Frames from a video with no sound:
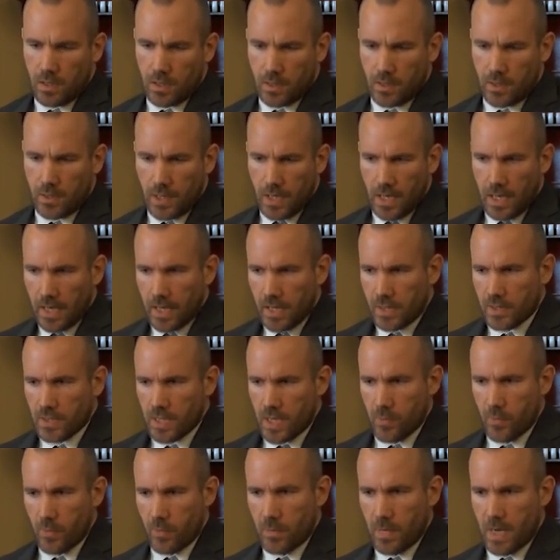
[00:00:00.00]
the higher
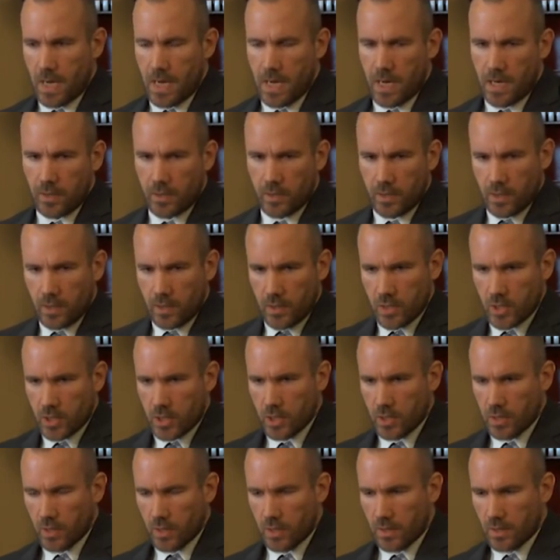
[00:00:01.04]
type of man, the
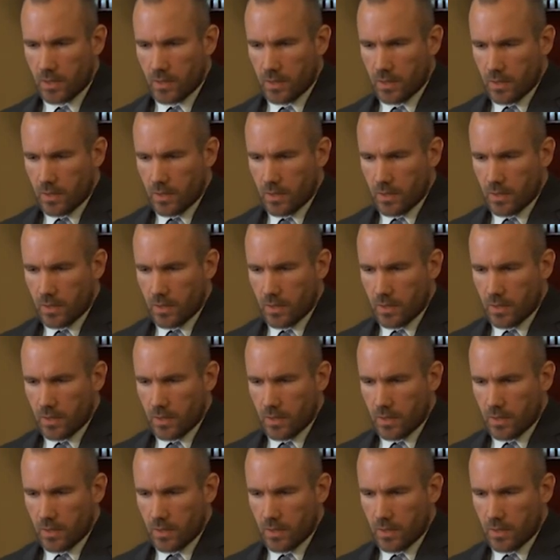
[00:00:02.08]
initiate